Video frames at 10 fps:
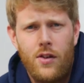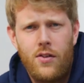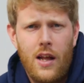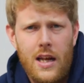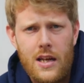
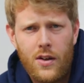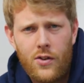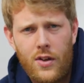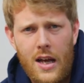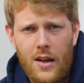until he could
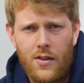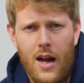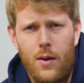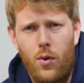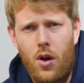see
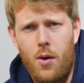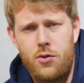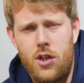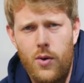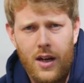exactly what I was
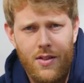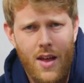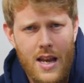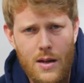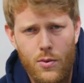doing, and
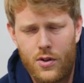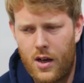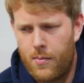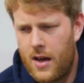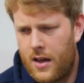then he was going
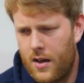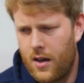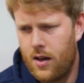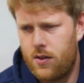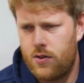to make
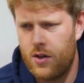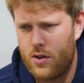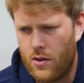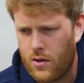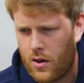a
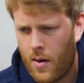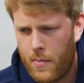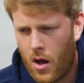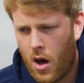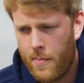decision to come
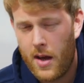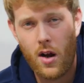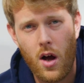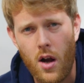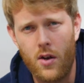behind me. And
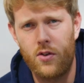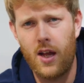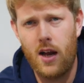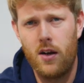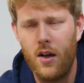I
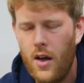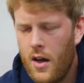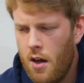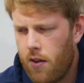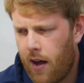understand
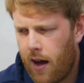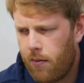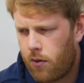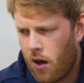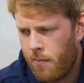
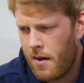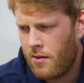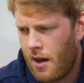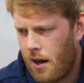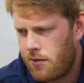that kind of
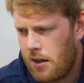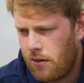mentality